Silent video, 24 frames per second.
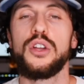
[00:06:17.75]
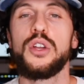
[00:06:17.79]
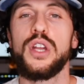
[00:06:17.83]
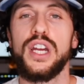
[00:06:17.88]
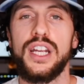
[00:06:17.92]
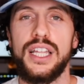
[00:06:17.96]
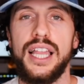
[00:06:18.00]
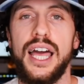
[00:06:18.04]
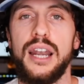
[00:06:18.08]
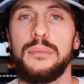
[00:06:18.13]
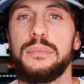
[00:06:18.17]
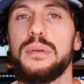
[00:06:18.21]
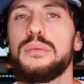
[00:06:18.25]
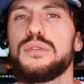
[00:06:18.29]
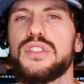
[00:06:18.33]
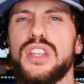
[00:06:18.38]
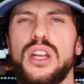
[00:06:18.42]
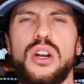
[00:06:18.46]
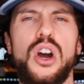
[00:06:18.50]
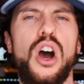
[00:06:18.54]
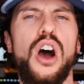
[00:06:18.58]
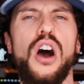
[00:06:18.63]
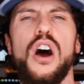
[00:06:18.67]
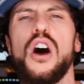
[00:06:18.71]
You hear a lot of people
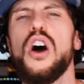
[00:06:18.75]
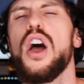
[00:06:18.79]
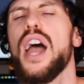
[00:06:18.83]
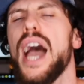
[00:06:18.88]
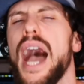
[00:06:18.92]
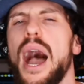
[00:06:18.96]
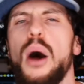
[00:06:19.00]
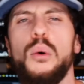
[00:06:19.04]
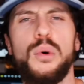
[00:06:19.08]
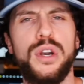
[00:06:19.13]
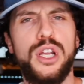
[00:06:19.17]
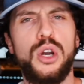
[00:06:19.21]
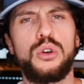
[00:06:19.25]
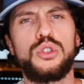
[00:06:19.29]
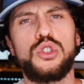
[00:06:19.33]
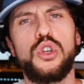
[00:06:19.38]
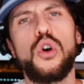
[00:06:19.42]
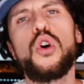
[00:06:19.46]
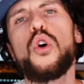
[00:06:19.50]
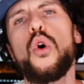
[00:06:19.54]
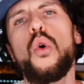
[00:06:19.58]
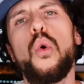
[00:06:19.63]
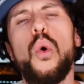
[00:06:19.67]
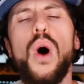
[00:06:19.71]
saying, oh, I want to go
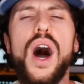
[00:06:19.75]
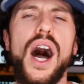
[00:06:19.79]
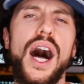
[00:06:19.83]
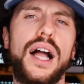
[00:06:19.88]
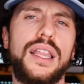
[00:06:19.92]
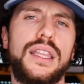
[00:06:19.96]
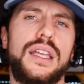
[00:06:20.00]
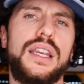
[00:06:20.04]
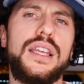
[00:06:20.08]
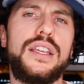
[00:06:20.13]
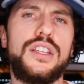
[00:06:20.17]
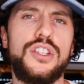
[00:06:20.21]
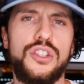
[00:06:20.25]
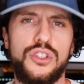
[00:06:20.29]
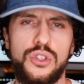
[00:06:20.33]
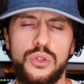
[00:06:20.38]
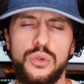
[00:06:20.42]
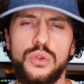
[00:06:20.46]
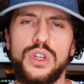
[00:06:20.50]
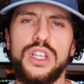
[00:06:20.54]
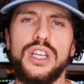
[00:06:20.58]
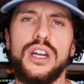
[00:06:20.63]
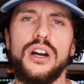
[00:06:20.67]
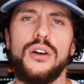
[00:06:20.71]
into a quality
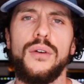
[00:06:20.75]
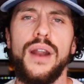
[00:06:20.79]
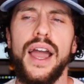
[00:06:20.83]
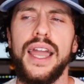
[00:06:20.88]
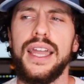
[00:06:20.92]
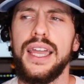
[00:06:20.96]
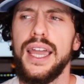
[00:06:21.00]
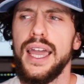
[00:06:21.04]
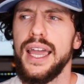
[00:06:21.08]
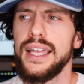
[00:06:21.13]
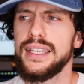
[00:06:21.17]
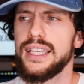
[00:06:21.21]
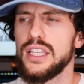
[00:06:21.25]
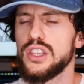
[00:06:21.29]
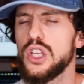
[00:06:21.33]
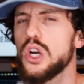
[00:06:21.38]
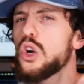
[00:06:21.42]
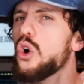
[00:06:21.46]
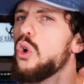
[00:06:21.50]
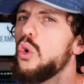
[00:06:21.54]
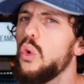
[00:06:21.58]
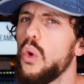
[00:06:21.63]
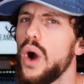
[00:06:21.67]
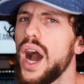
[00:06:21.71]
studio, right? That the
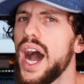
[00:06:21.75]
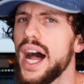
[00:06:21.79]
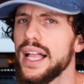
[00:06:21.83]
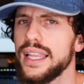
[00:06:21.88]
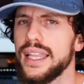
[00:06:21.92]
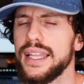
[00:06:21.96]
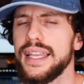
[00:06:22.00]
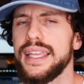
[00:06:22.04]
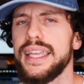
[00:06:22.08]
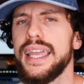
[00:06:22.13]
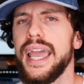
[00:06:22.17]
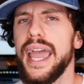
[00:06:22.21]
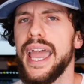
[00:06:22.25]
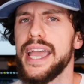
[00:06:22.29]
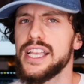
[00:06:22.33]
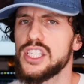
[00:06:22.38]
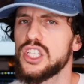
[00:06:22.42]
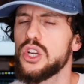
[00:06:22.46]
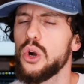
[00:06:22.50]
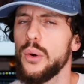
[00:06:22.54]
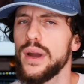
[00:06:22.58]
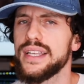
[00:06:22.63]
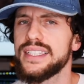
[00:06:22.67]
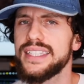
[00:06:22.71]
quality
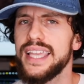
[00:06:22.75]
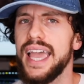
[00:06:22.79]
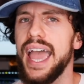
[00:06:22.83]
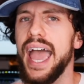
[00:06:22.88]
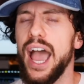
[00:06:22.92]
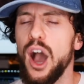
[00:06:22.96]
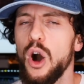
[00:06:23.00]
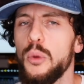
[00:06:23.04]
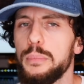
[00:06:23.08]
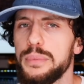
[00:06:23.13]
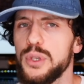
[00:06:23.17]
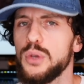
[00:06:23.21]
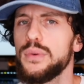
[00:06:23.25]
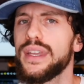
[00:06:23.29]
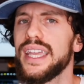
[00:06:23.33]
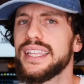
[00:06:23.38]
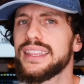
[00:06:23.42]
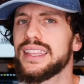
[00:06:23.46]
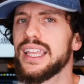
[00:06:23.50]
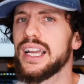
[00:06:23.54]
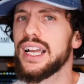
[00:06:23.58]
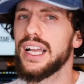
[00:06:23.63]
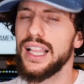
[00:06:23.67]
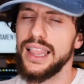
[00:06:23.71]
is going to help you
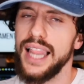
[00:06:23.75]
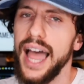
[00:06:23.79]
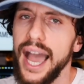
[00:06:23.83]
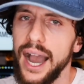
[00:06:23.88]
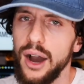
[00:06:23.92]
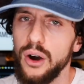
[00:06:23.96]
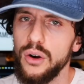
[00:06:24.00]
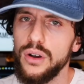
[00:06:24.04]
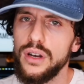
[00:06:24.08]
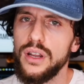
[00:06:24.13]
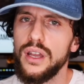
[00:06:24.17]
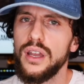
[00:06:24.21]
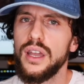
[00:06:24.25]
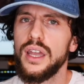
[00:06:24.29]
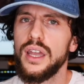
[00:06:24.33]
get the clout.